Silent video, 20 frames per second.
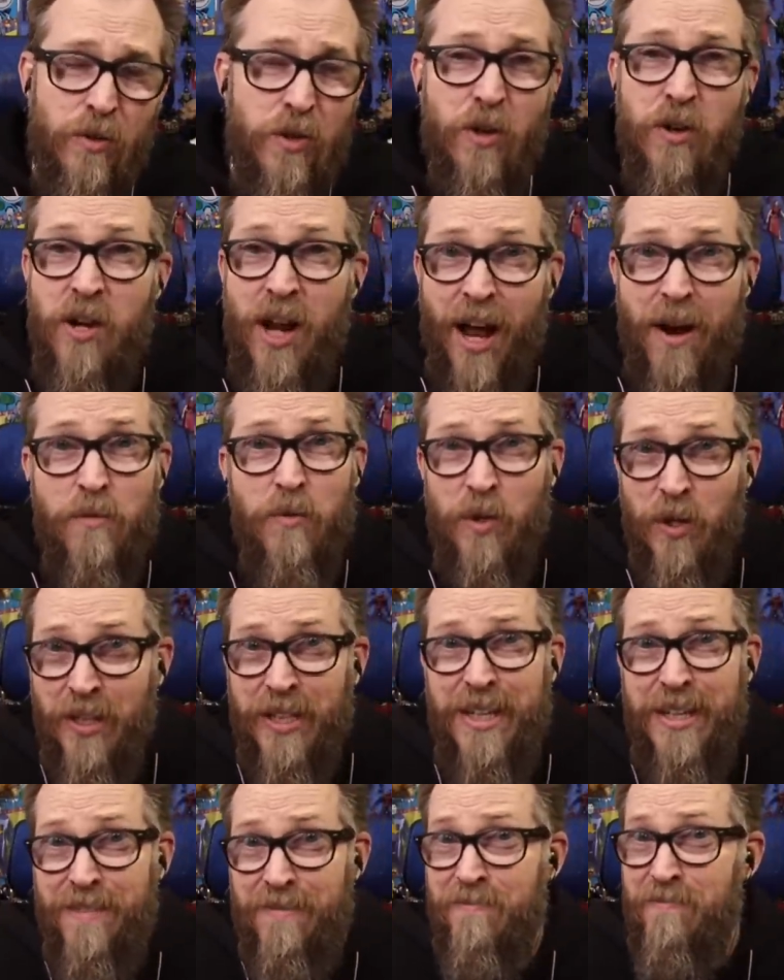They're not
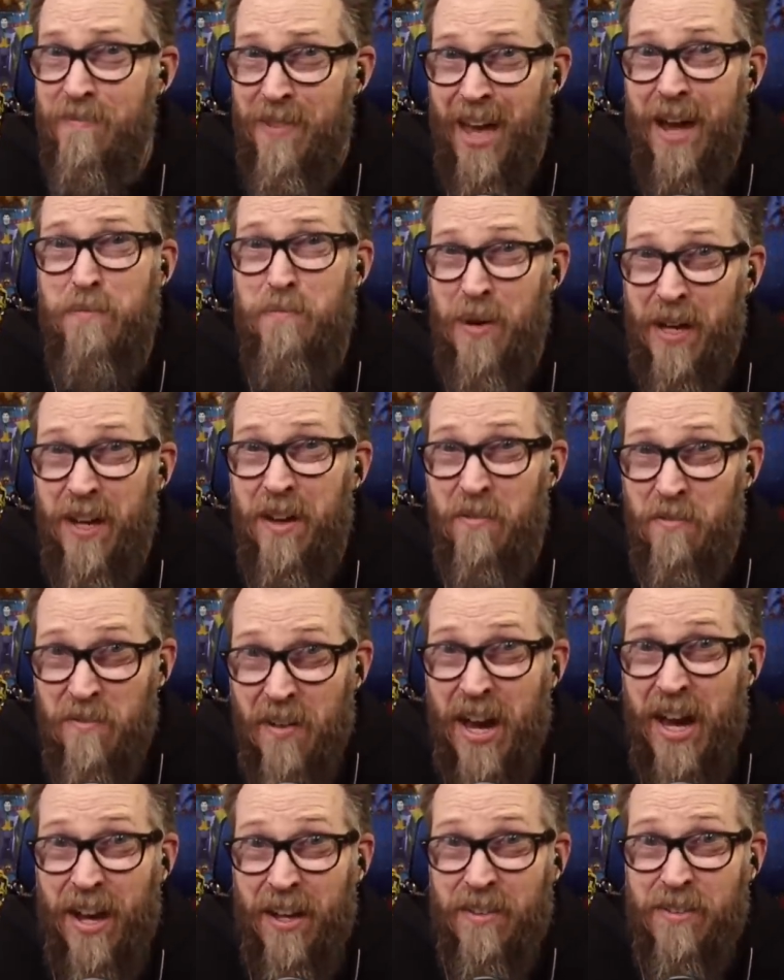really that big of
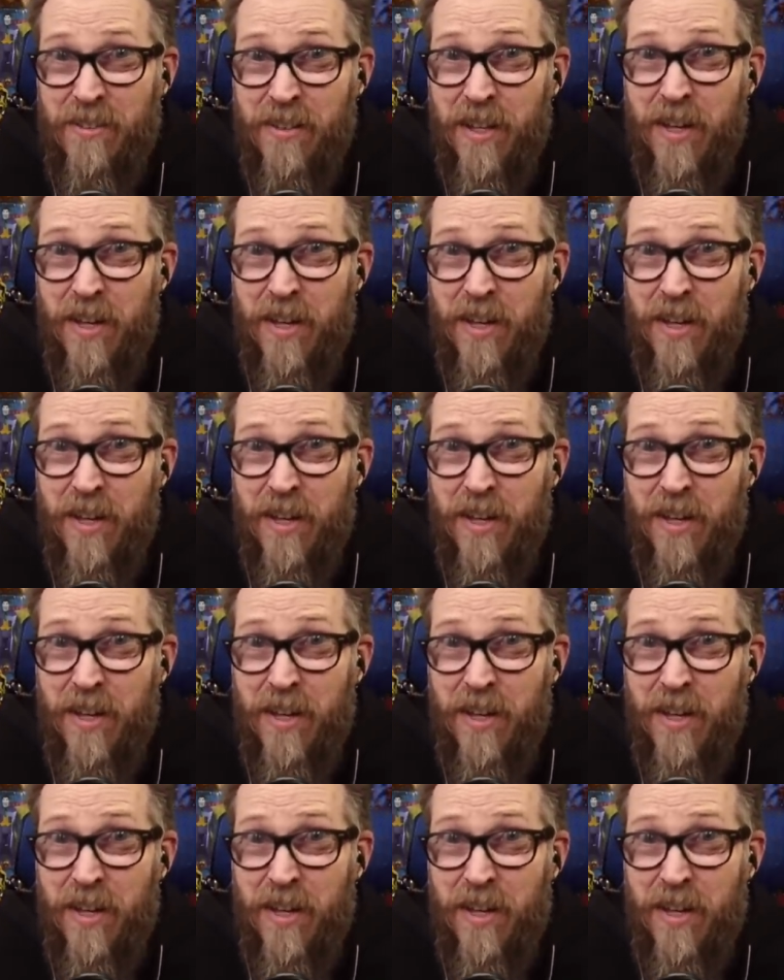fans,